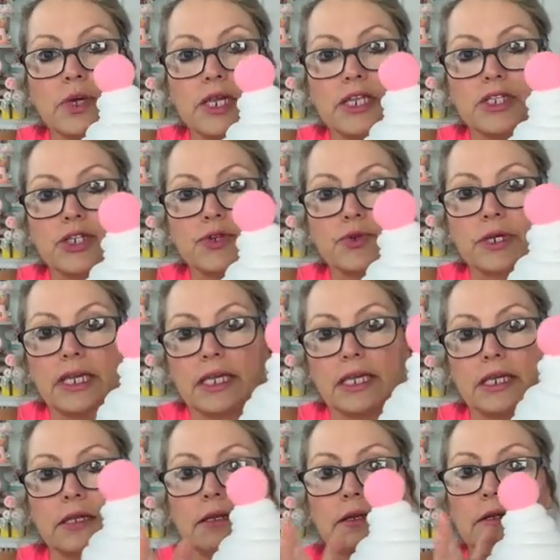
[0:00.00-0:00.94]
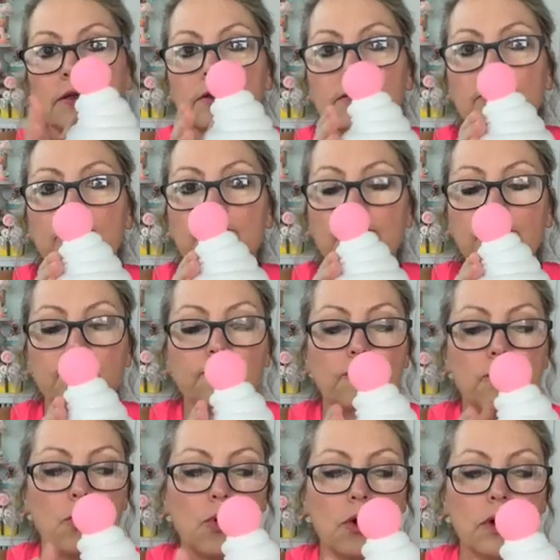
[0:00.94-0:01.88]
sweet treat
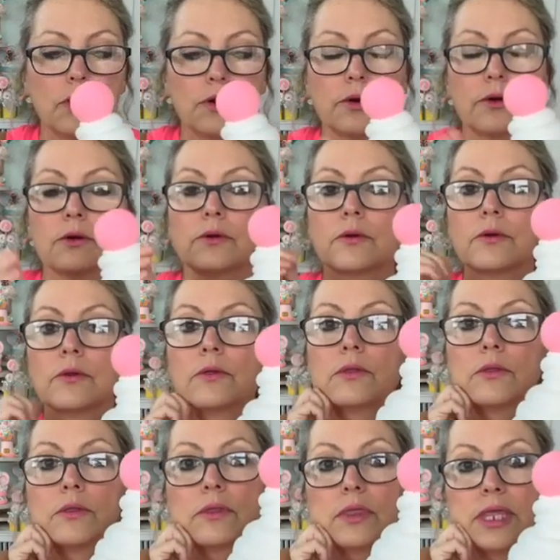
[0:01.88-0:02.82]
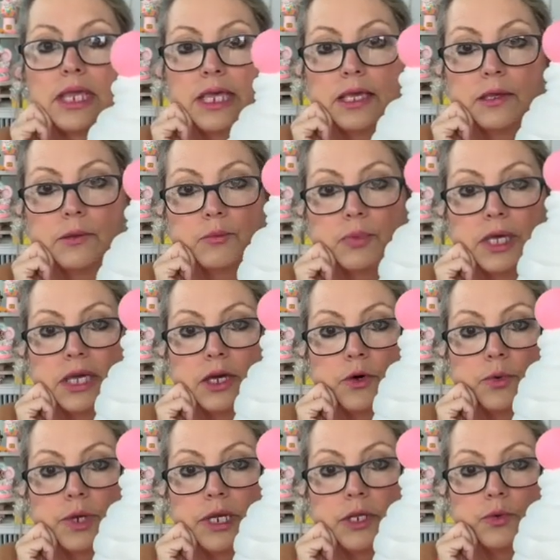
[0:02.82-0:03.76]
for the
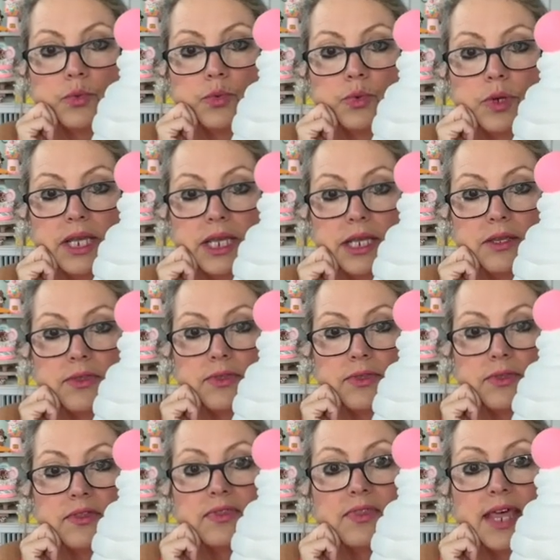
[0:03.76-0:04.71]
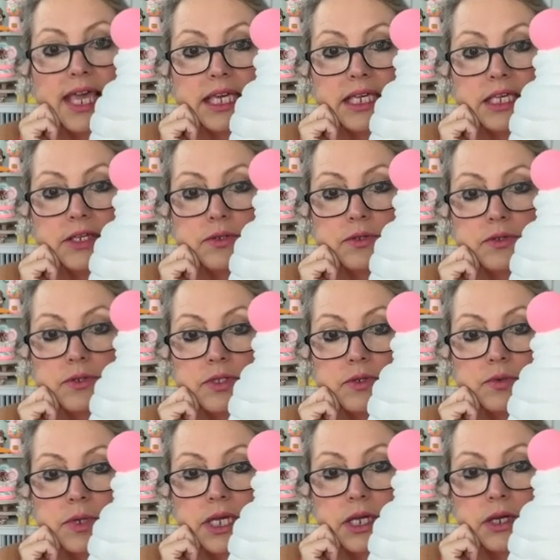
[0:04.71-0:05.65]
Pinkoween wreath. Thank you,
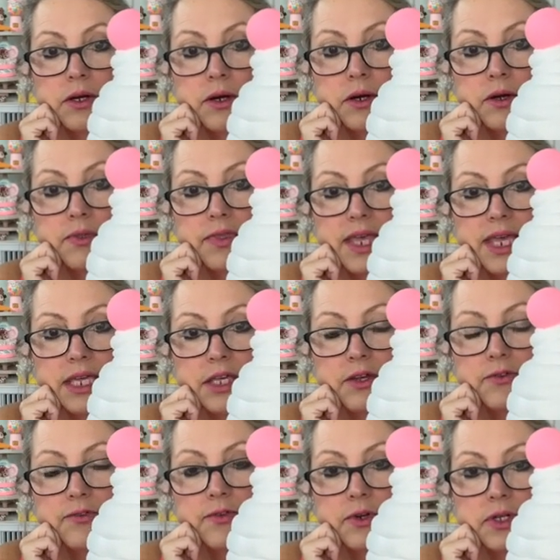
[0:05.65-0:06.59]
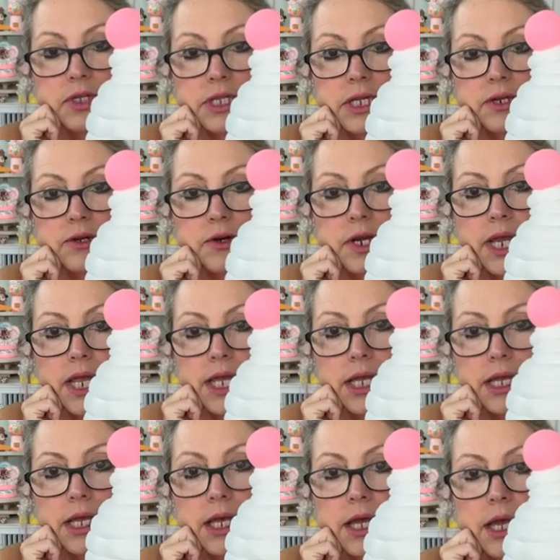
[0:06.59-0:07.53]
sweet girl. Thank you for
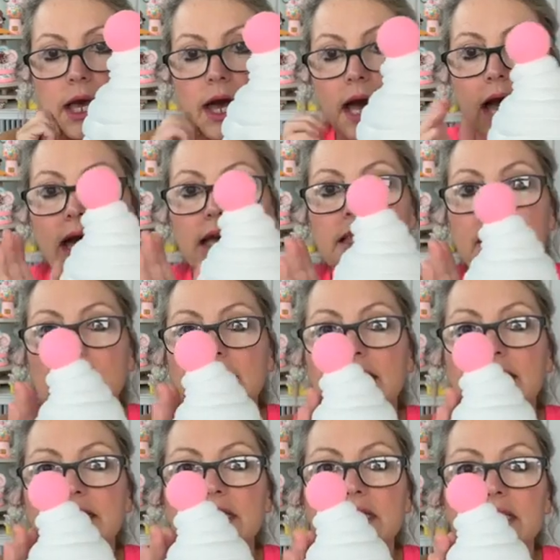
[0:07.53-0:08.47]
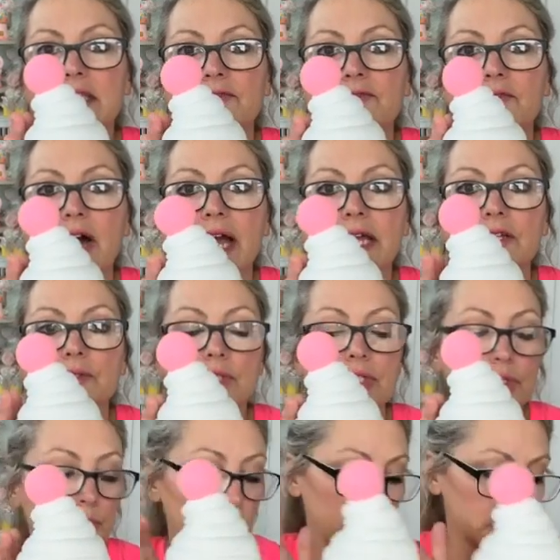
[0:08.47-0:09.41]
glittering. I think this is the
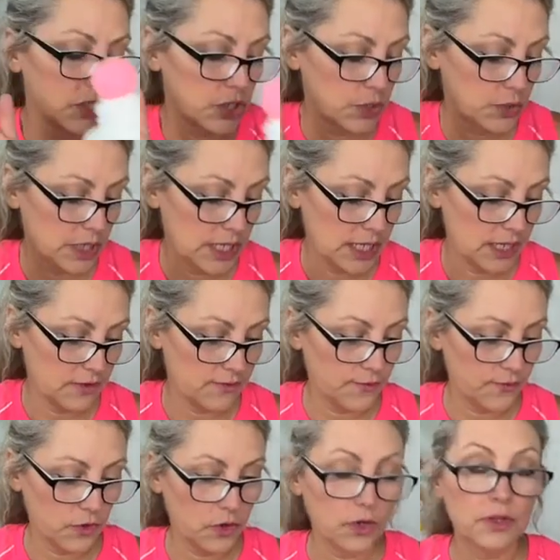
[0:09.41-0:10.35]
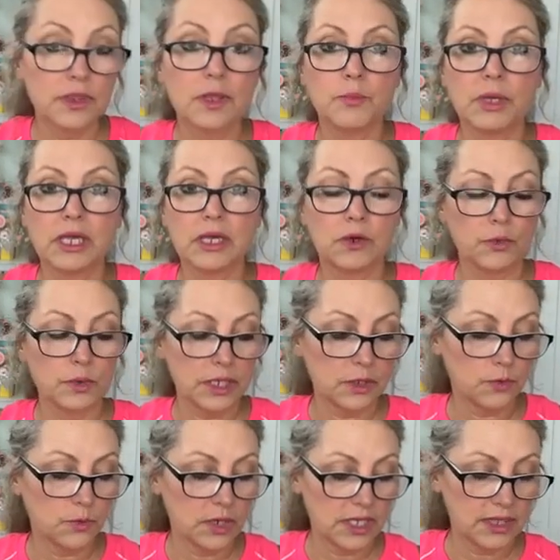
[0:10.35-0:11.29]
final sweet treat for the
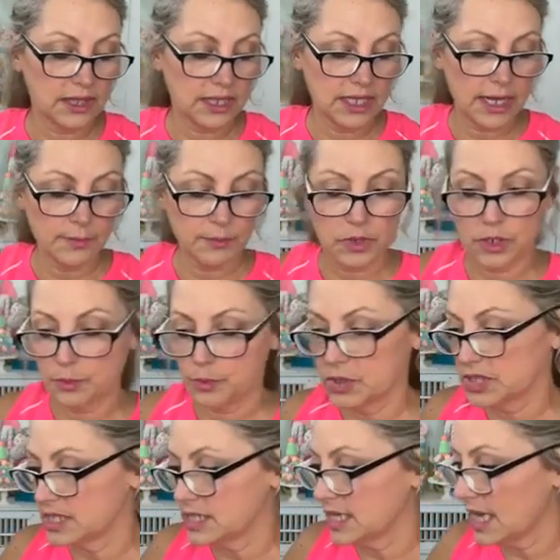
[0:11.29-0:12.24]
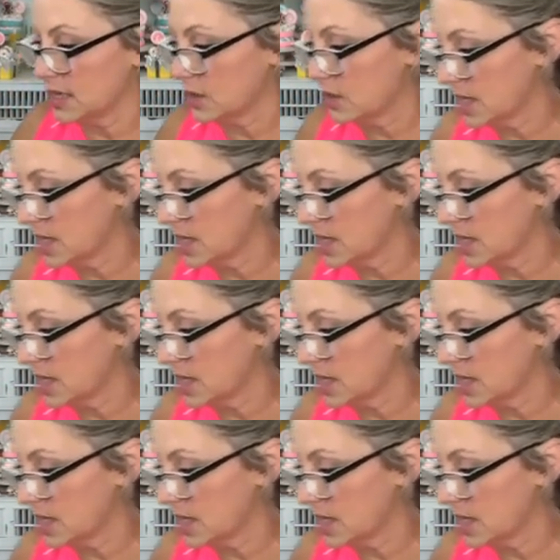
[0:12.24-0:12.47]
Pinkoween wreath that I'm going to put